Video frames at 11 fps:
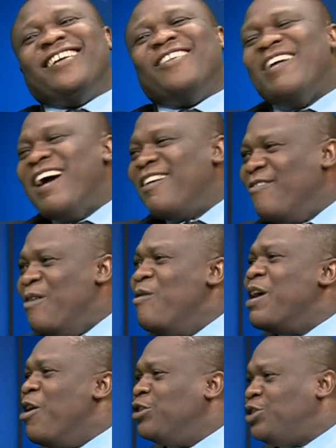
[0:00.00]
No. We
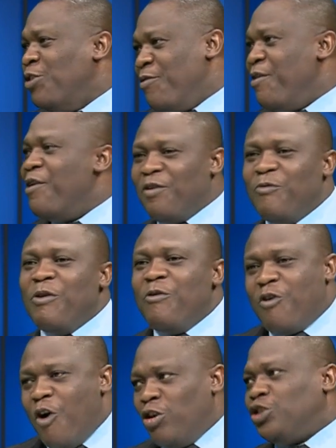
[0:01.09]
will
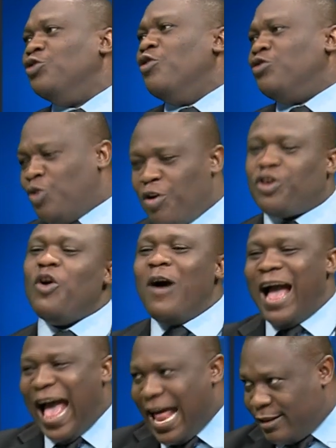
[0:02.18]
go to Tokyo
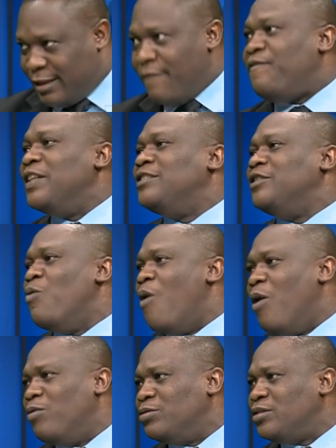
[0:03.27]
and defeat the
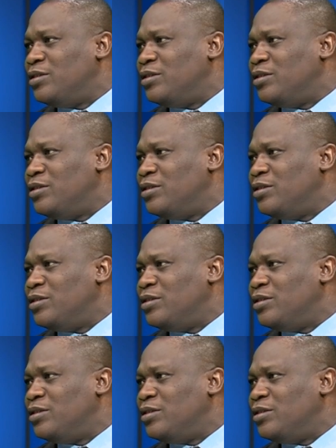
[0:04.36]
world.